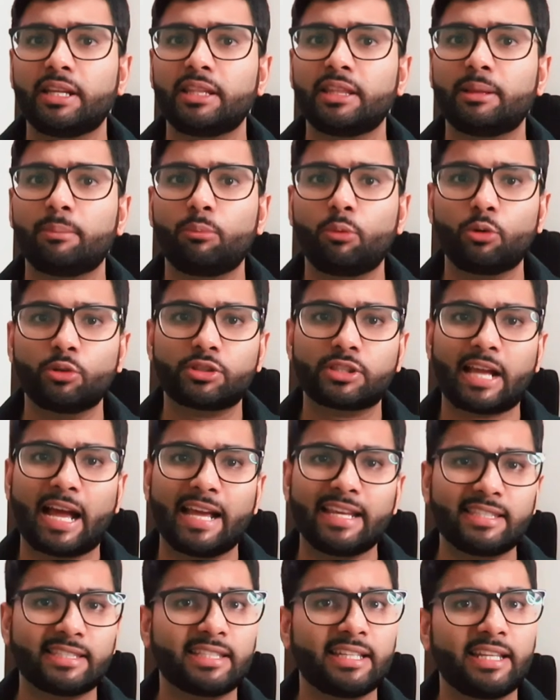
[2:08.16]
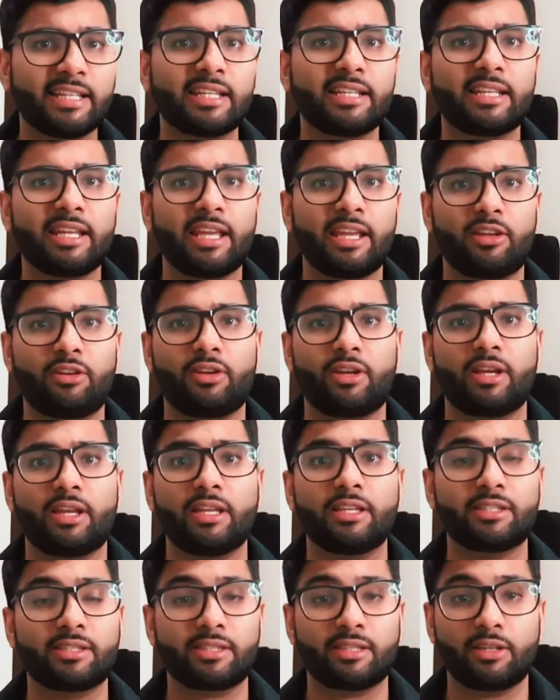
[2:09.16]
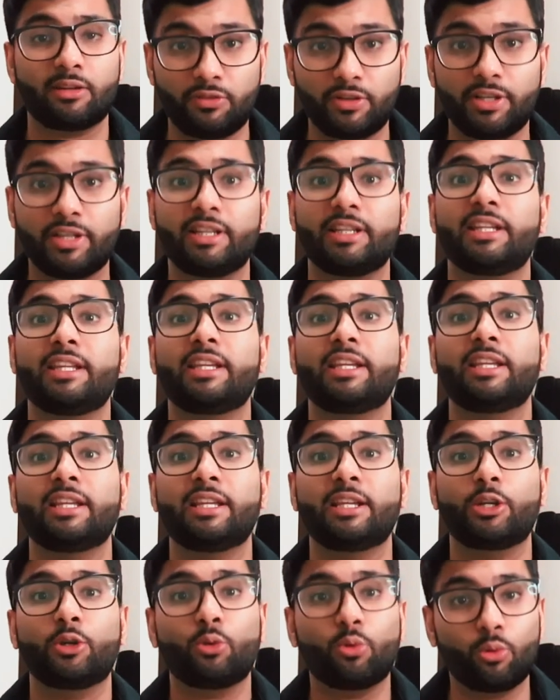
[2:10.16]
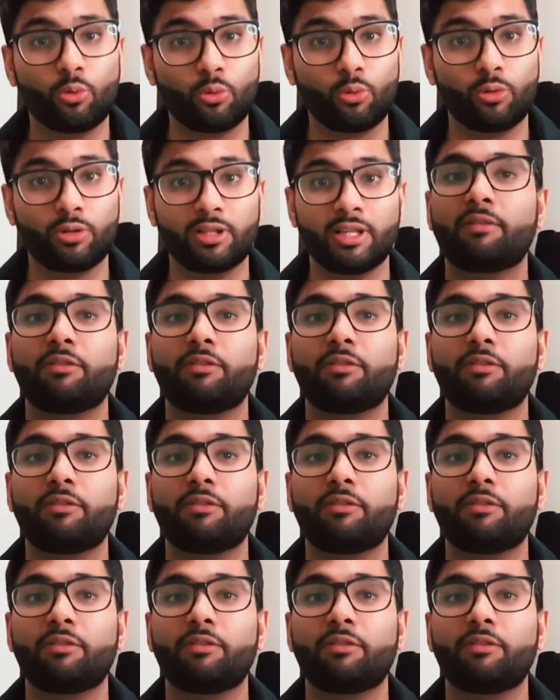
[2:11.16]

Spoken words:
in the most isolated area is really cool.